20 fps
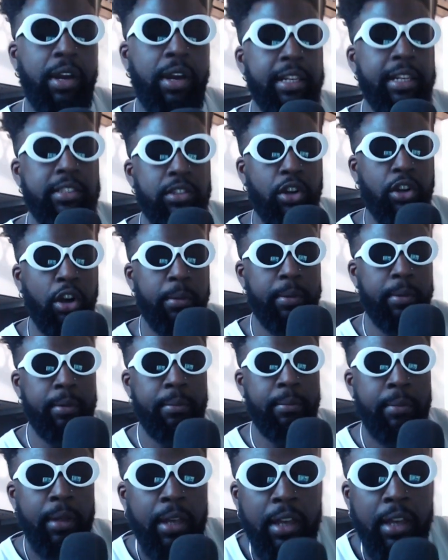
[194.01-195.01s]
That's a common
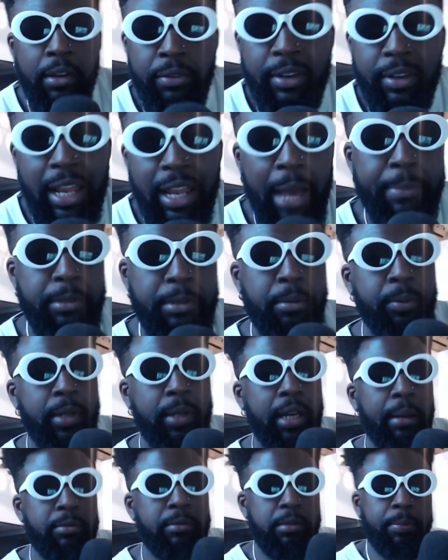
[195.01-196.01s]
thing that happens to people that
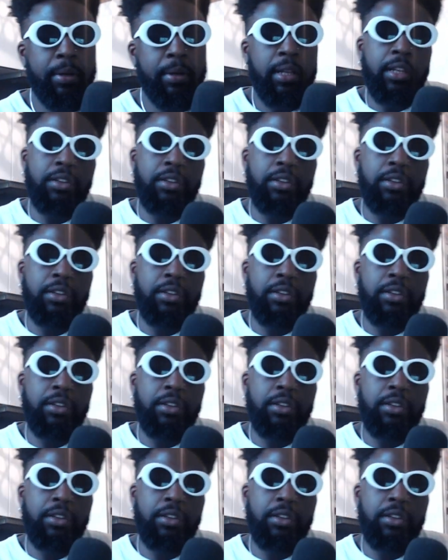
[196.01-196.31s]
come to Berlin.